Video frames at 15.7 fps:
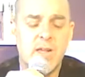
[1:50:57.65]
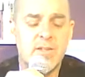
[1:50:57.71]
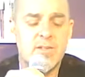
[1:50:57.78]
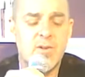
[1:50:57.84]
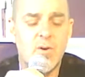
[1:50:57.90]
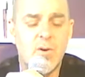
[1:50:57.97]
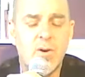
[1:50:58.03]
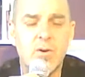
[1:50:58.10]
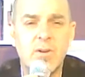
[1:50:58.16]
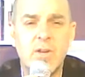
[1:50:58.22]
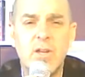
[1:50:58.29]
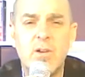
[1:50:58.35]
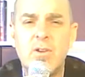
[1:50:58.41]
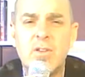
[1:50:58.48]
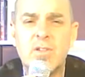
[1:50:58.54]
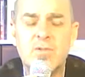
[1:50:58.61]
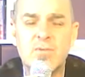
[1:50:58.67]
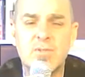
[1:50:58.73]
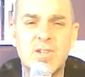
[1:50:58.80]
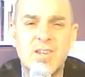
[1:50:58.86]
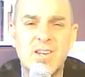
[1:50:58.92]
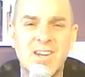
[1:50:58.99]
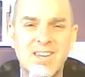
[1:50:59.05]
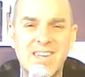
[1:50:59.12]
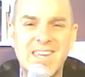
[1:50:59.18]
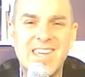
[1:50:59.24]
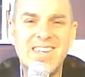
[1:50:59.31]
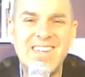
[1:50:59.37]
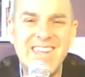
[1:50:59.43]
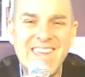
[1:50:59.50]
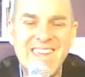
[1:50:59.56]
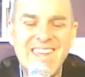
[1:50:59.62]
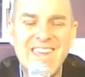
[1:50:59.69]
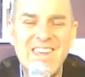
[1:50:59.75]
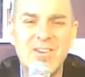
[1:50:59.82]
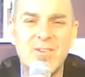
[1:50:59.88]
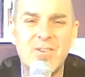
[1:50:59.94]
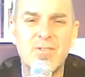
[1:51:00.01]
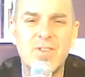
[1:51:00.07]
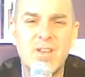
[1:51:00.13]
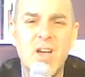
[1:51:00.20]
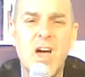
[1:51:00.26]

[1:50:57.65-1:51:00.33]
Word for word: And so Cornelius was going to need to hear